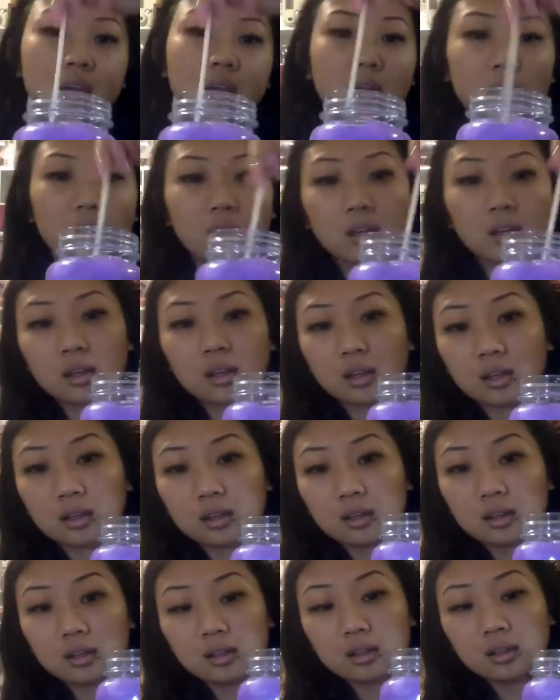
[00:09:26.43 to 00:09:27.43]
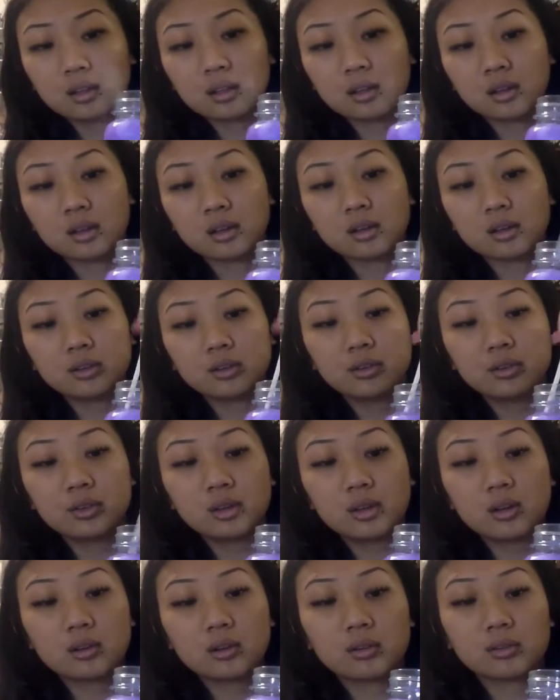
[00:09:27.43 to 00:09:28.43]
And there you
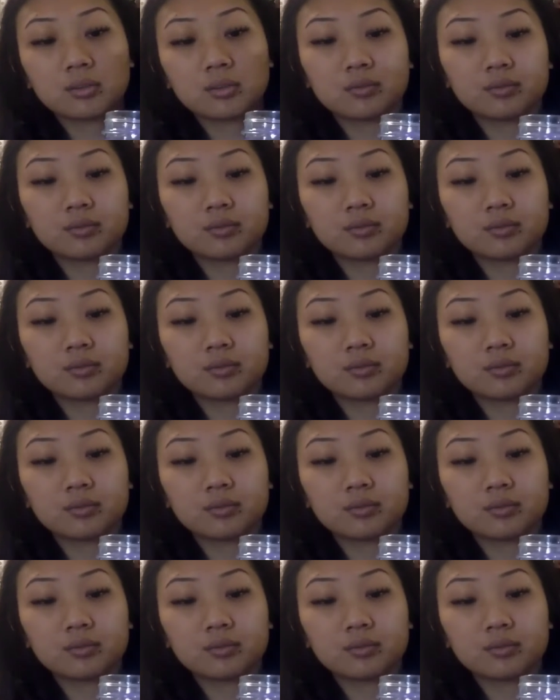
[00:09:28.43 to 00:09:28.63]
go.